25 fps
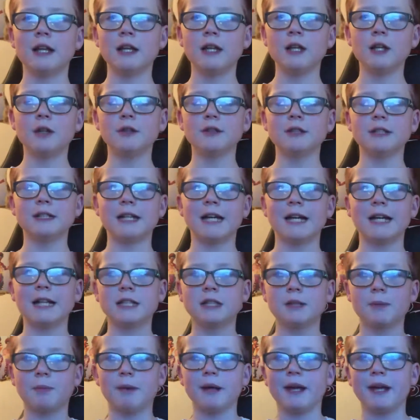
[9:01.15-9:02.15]
losing
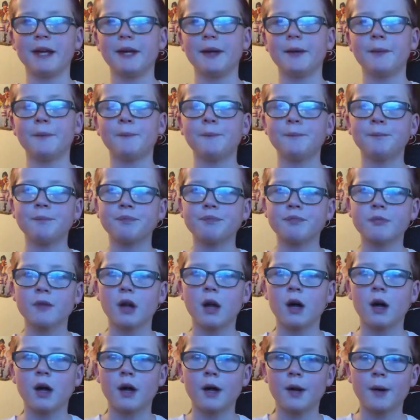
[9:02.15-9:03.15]
HP.
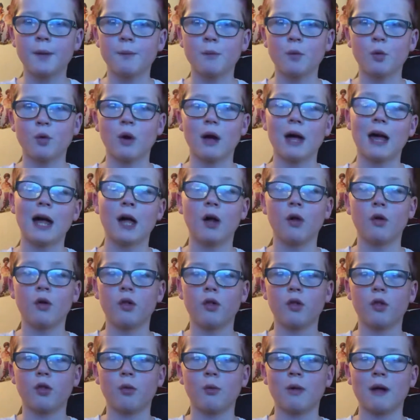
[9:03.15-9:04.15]
Or
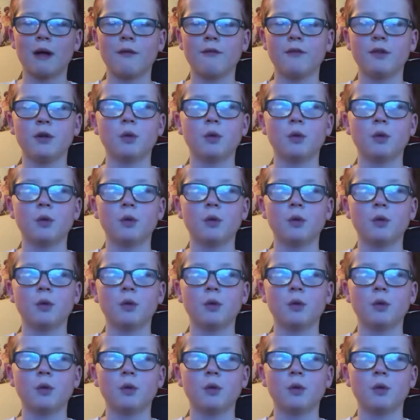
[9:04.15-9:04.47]
health, whatever you